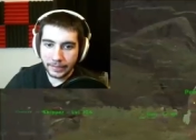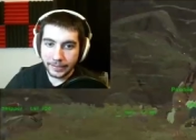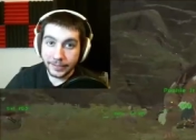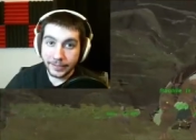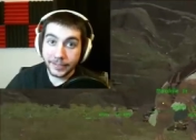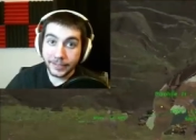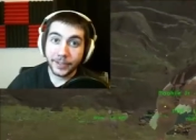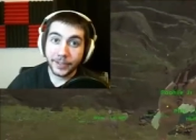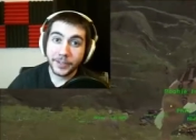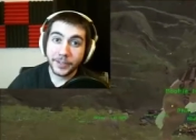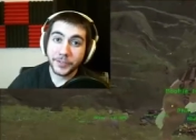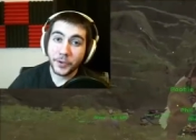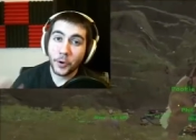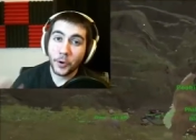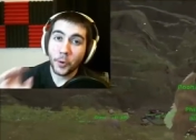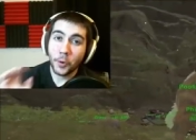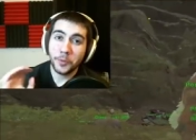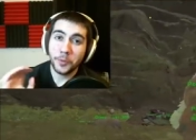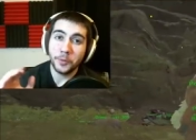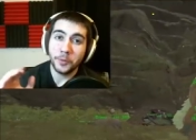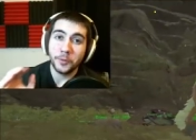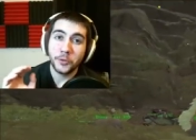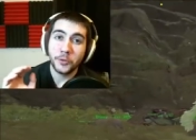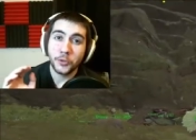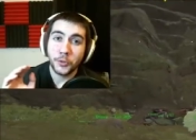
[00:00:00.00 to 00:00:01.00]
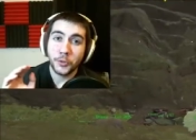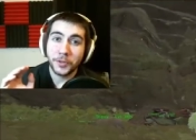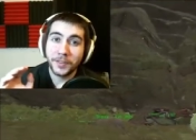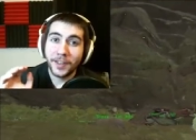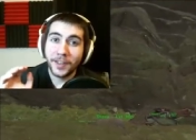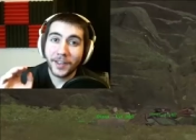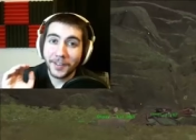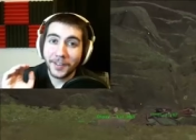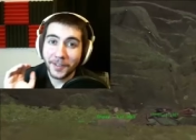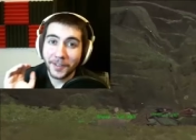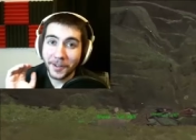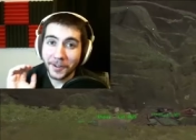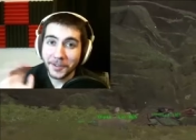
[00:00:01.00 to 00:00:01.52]
guys, I hope you enjoyed
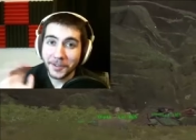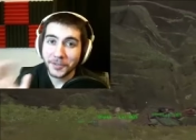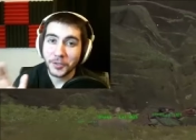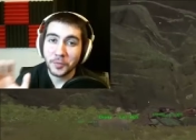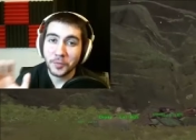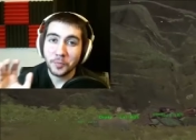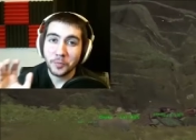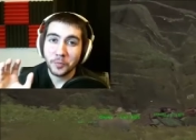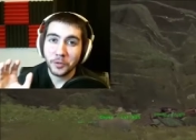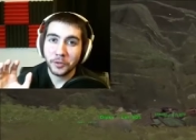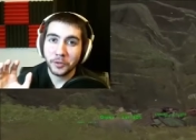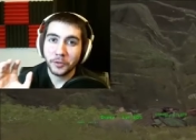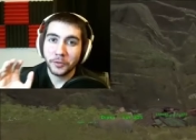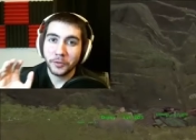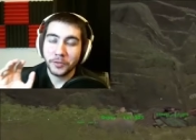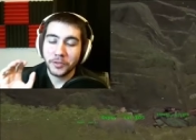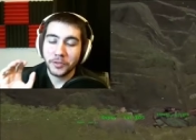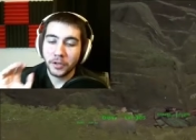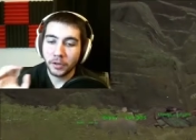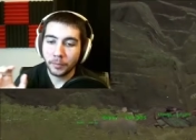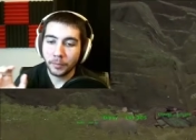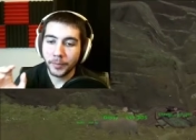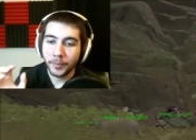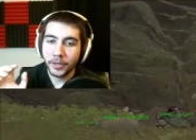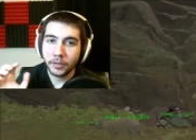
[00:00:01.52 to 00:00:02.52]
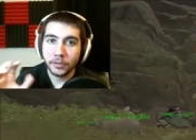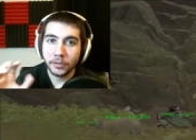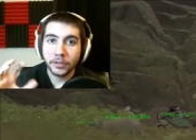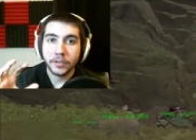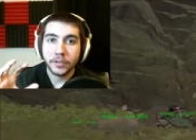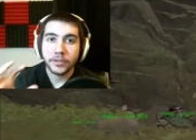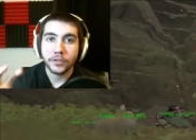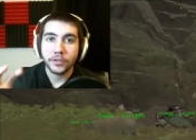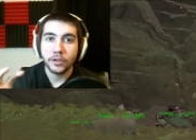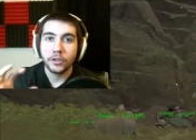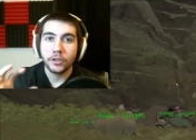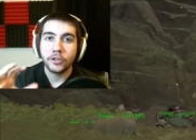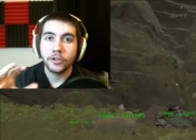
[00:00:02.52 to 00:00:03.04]
that awesome little dung beetle
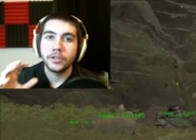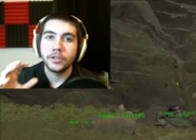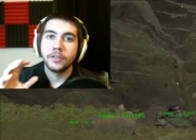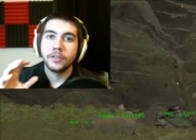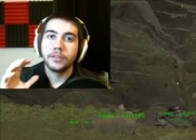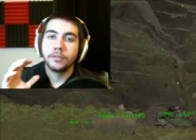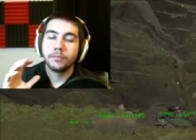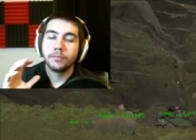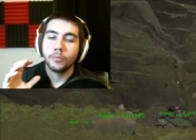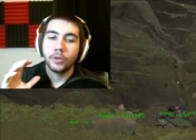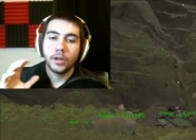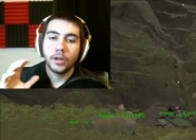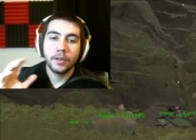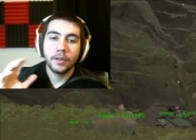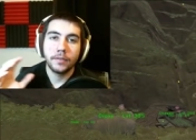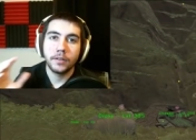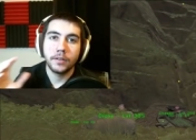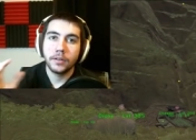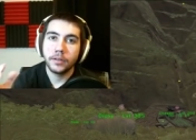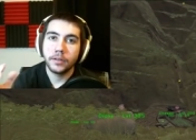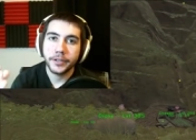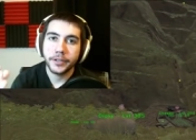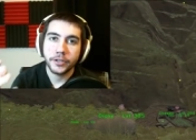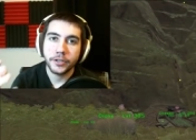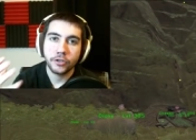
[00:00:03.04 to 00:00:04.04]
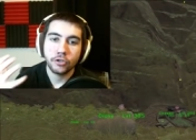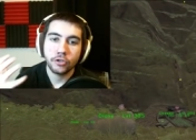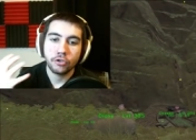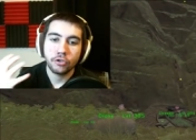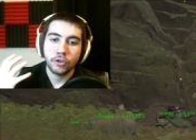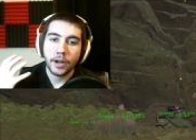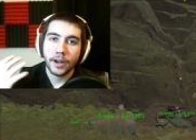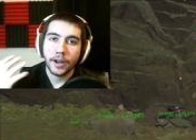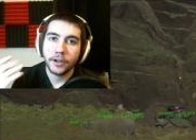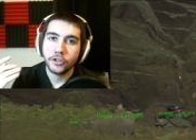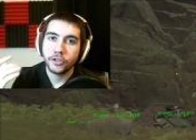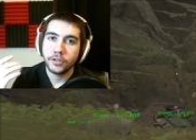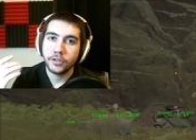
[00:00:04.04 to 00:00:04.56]
excursion, whatever,
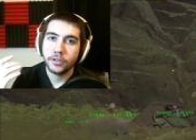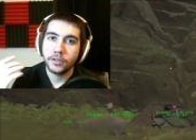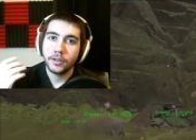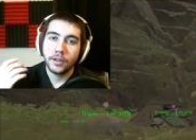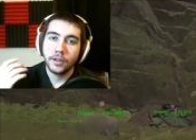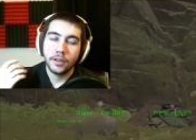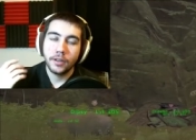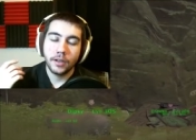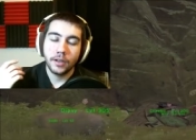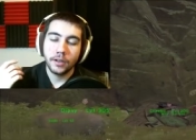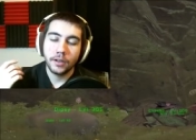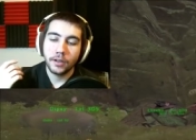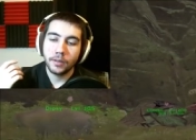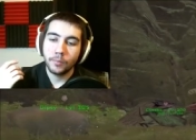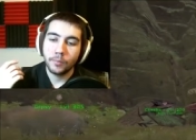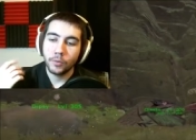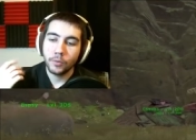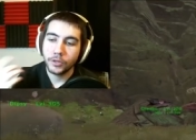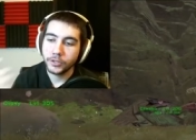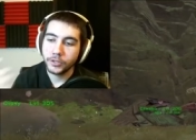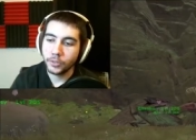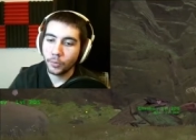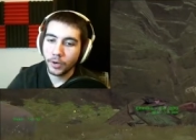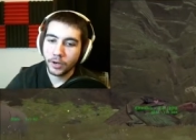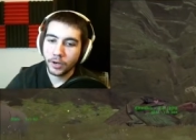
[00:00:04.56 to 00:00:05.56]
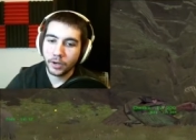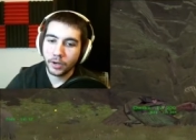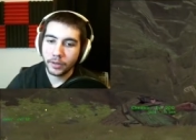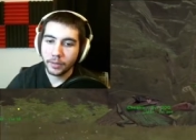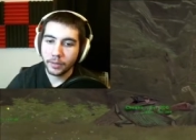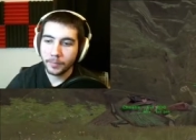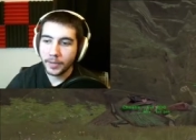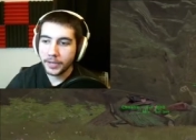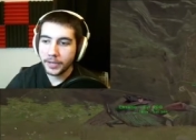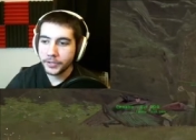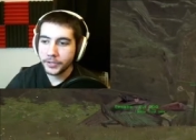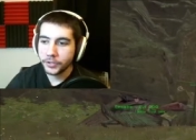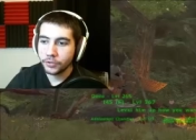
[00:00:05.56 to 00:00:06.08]
extraction. Um, we're still working on the
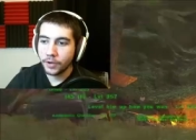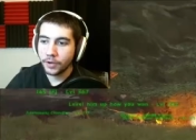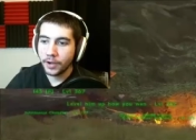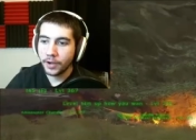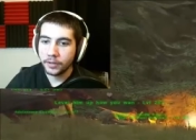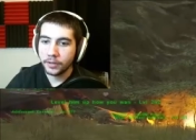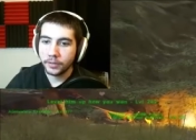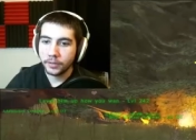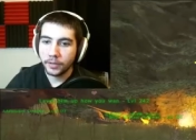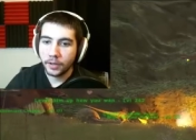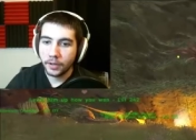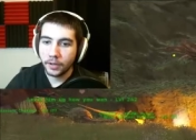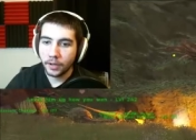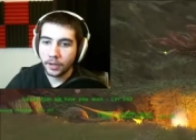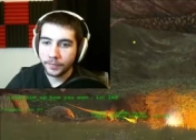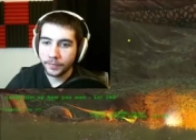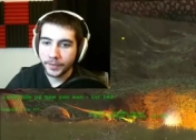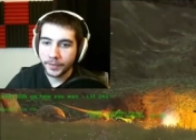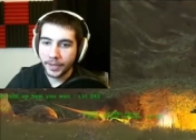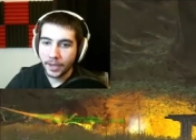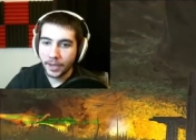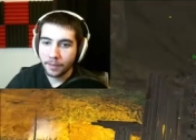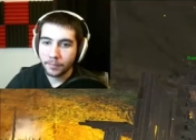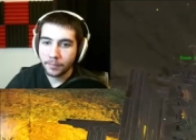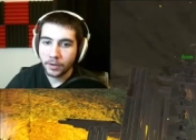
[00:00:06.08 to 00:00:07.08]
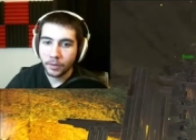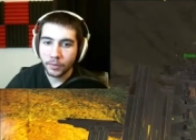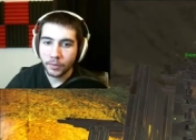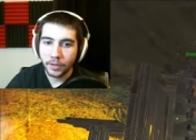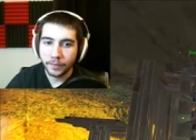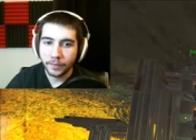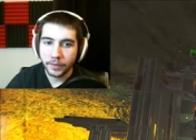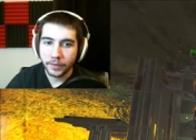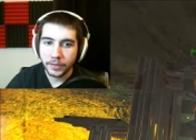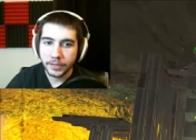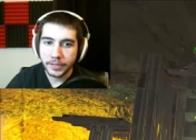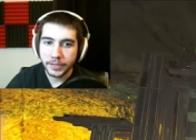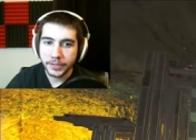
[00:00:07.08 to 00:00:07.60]
base, grinding a lot off camera. We
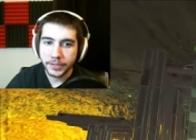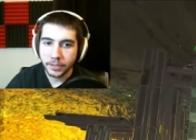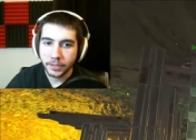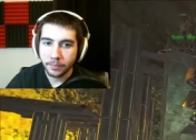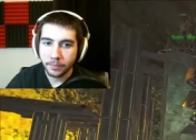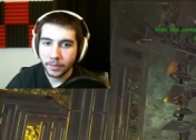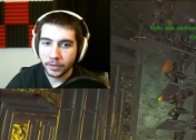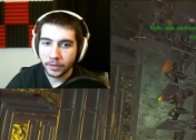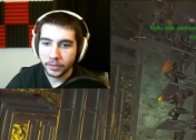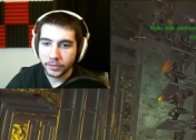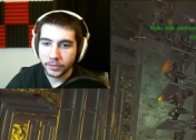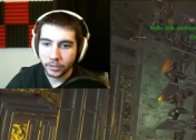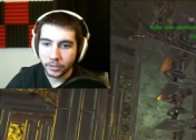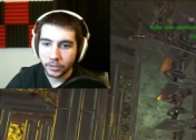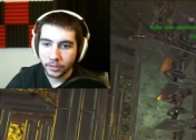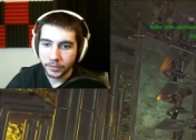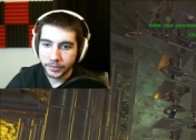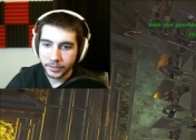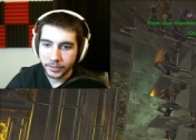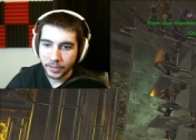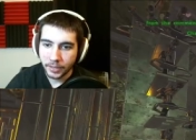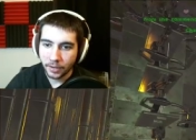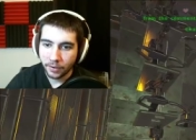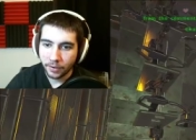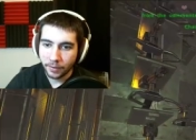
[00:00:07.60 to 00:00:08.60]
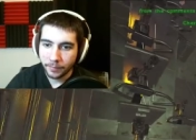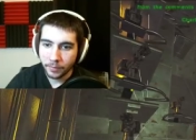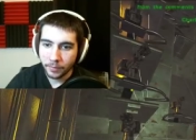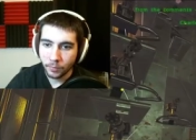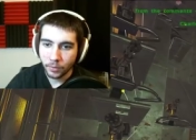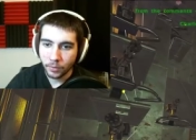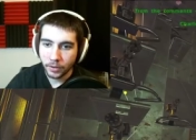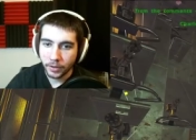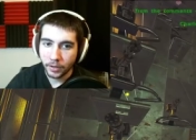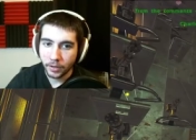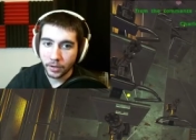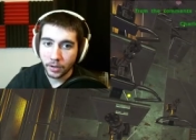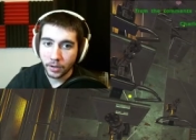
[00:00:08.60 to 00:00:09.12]
have a decent amount of turrets now I've been
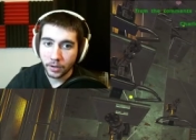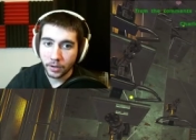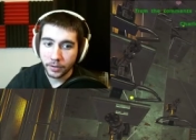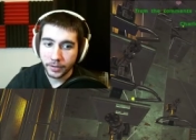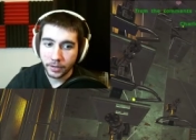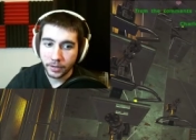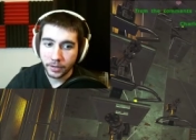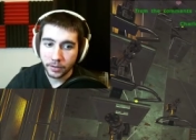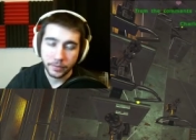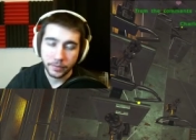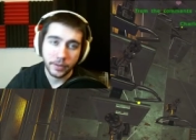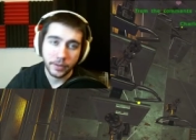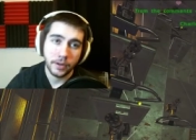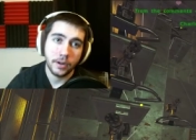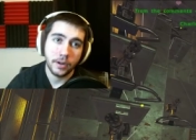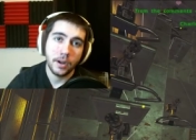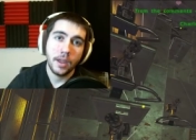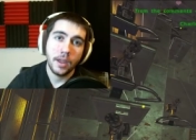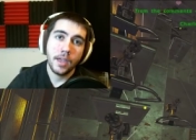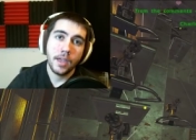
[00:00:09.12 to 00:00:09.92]
working on here and there,